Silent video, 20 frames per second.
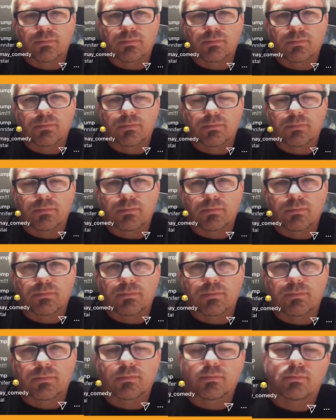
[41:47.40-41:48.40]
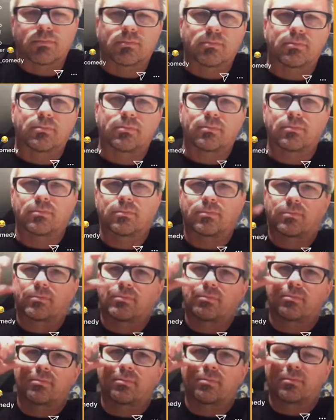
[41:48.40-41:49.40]

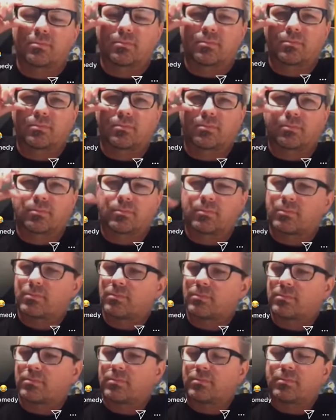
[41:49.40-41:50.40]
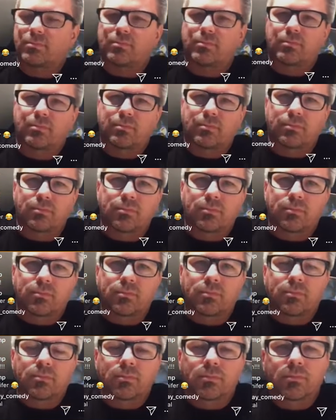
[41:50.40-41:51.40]

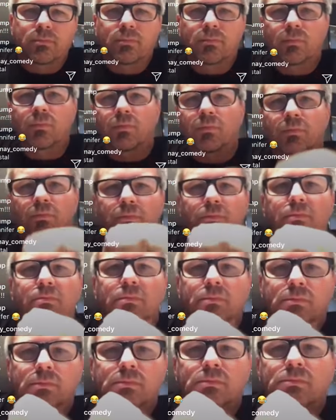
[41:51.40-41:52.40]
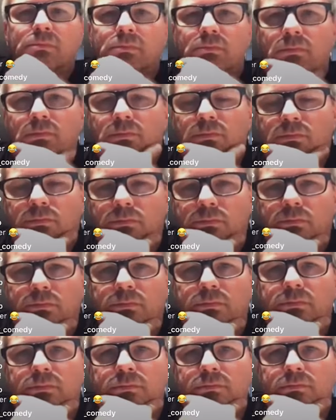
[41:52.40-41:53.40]

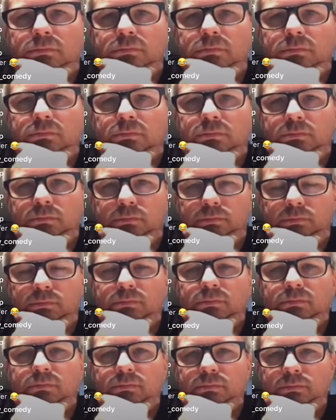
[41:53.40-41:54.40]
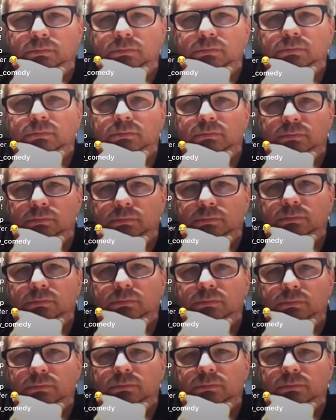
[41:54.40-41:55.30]
(not speaking)